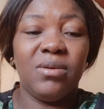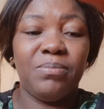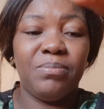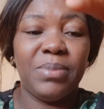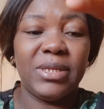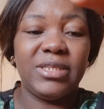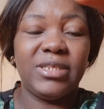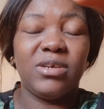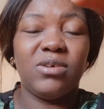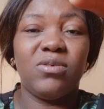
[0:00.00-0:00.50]

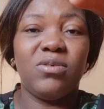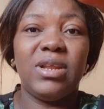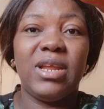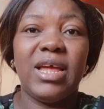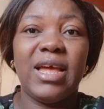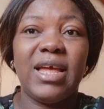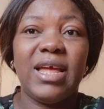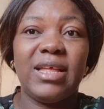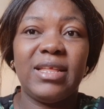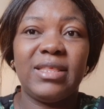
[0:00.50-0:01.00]

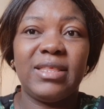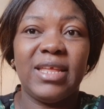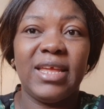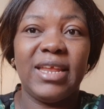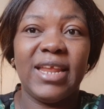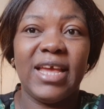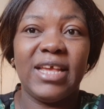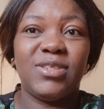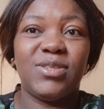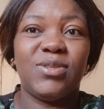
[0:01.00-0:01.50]
particular
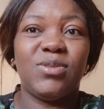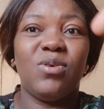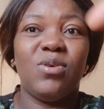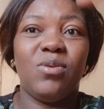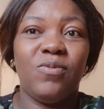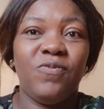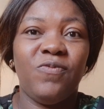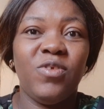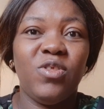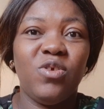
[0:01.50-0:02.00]
thing. I
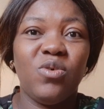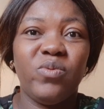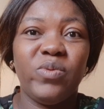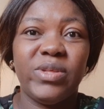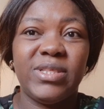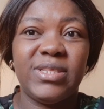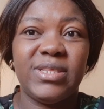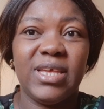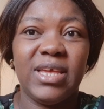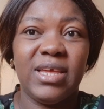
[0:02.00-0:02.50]
saw video
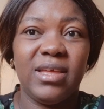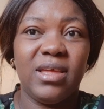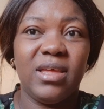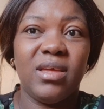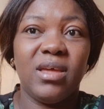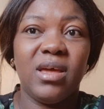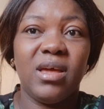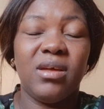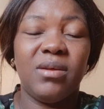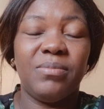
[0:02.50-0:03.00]
with
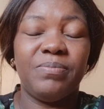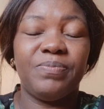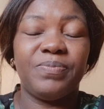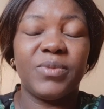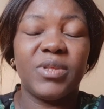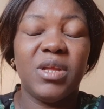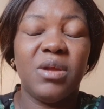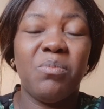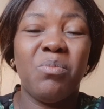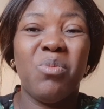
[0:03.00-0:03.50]

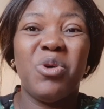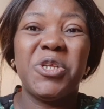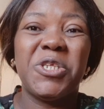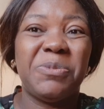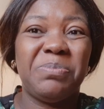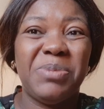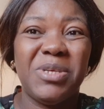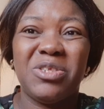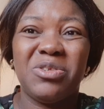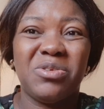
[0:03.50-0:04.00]
more
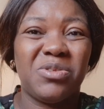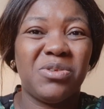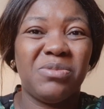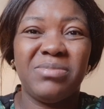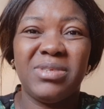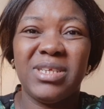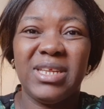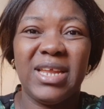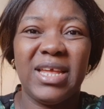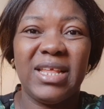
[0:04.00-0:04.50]
space or
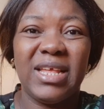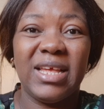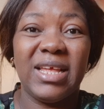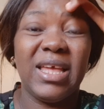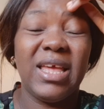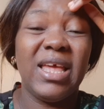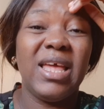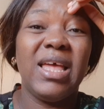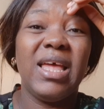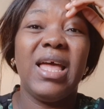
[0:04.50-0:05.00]
something like that.
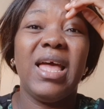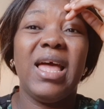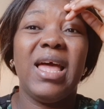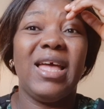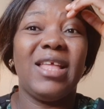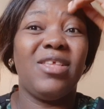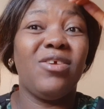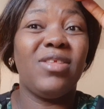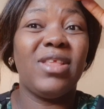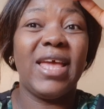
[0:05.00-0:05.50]

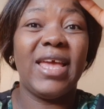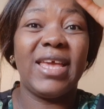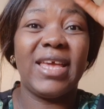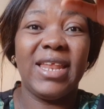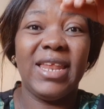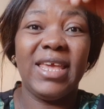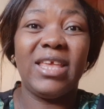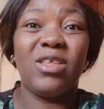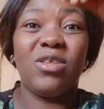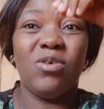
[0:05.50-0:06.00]
I don't know, I
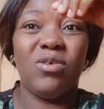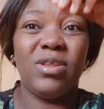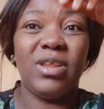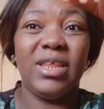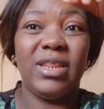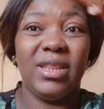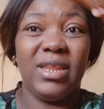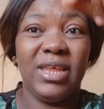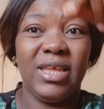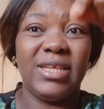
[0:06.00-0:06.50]
clicked on
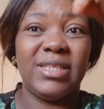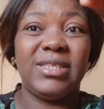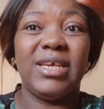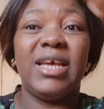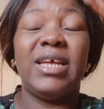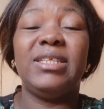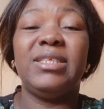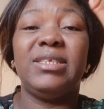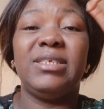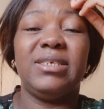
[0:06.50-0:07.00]
it
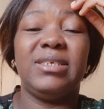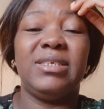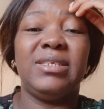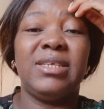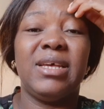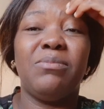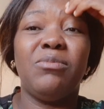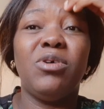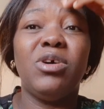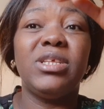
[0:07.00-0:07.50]
and it's
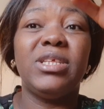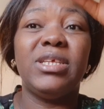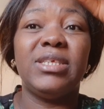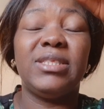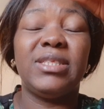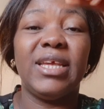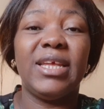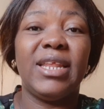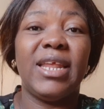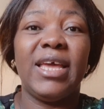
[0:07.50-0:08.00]
among
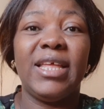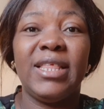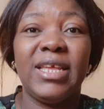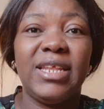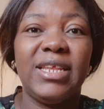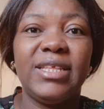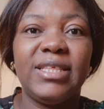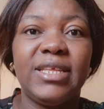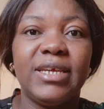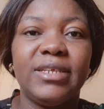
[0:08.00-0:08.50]
the 10 I
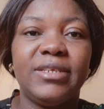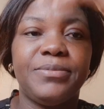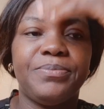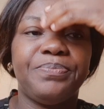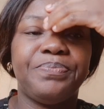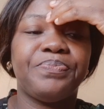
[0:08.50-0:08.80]
deleted,